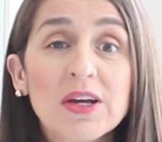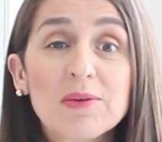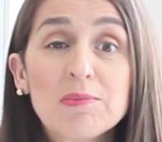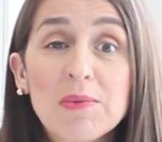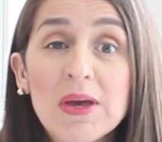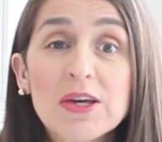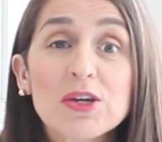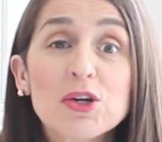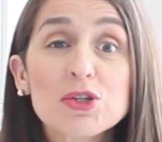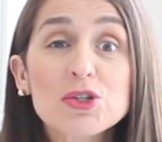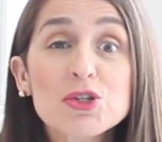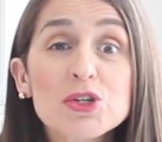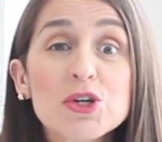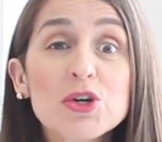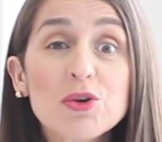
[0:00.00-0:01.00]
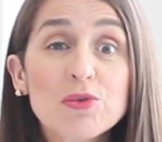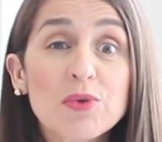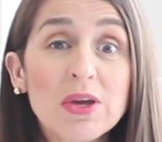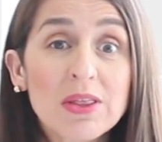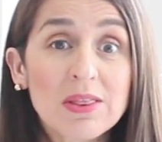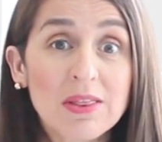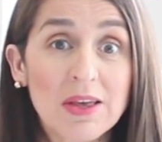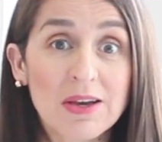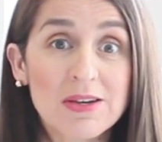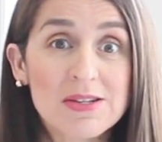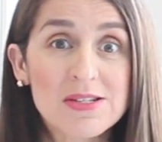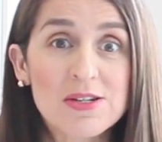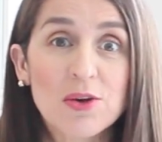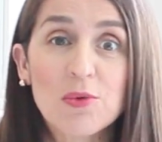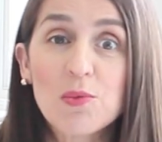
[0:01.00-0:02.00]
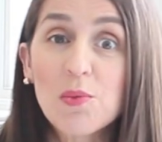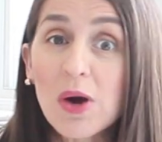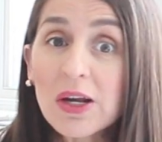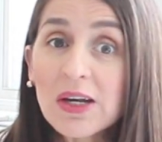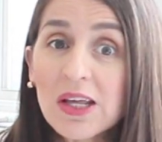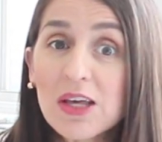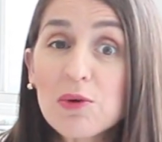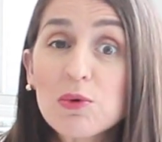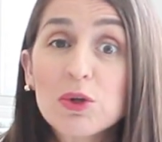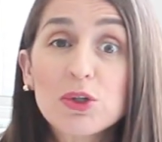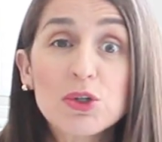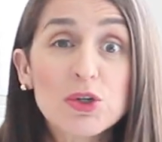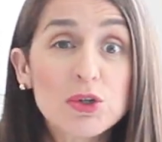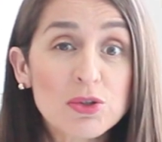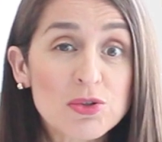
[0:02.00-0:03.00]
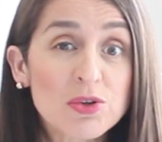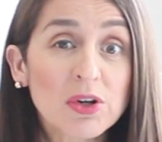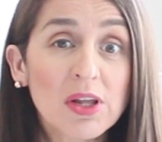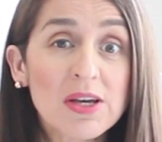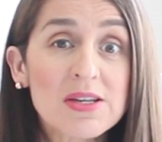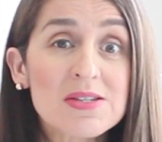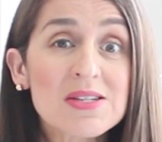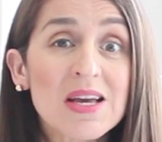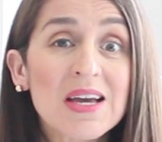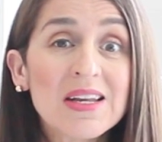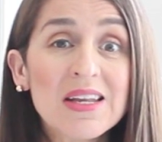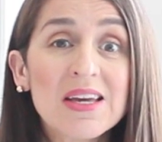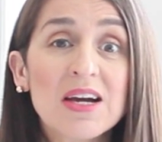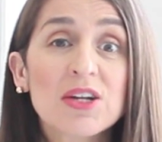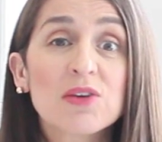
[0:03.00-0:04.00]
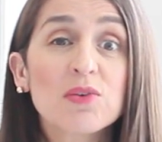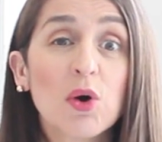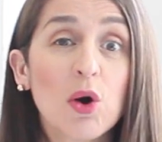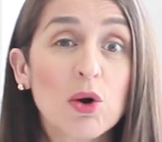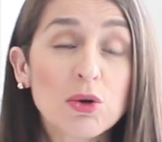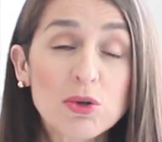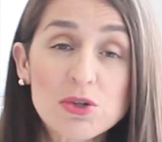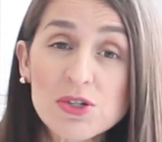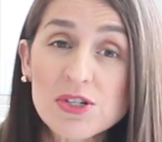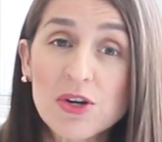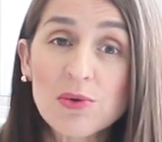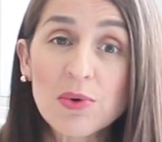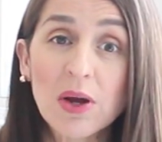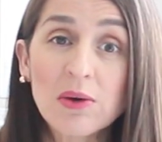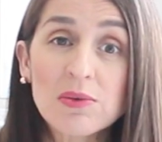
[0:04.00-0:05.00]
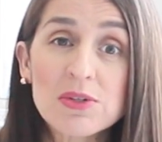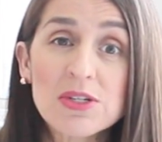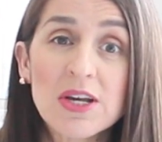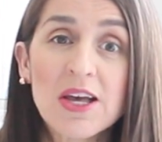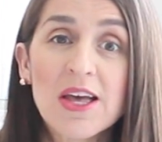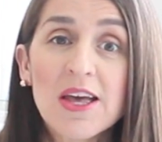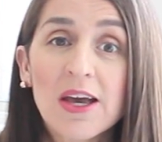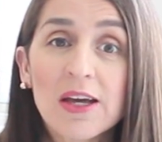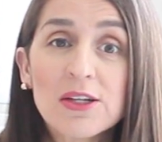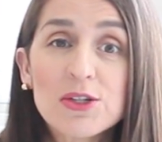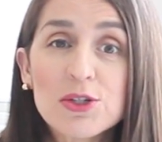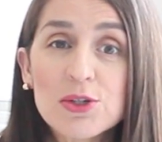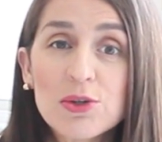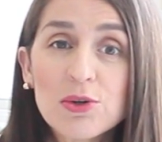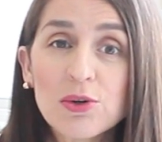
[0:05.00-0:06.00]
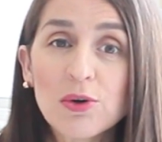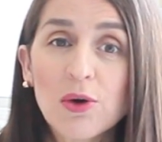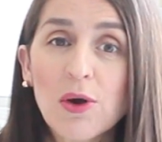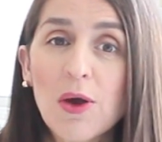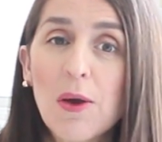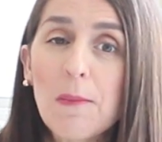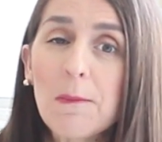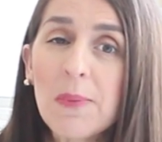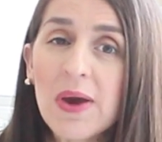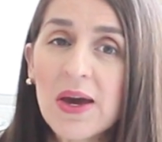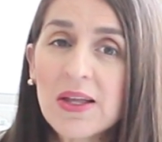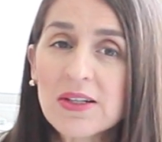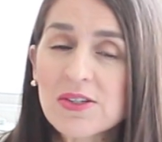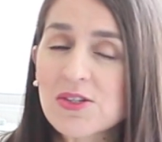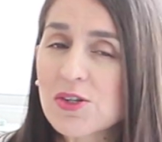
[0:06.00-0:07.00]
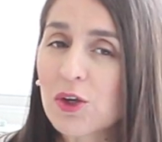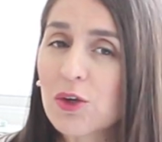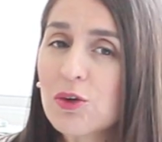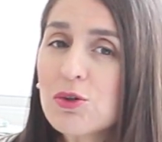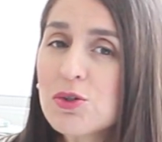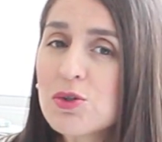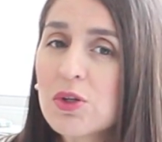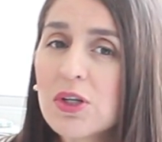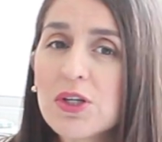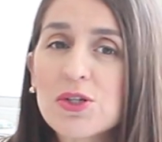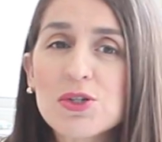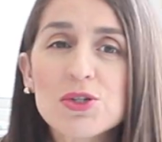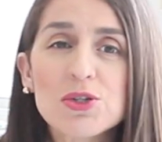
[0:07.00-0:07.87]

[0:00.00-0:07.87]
can make two great things. One, it will neutralize any kind of odors around, and two, pets usually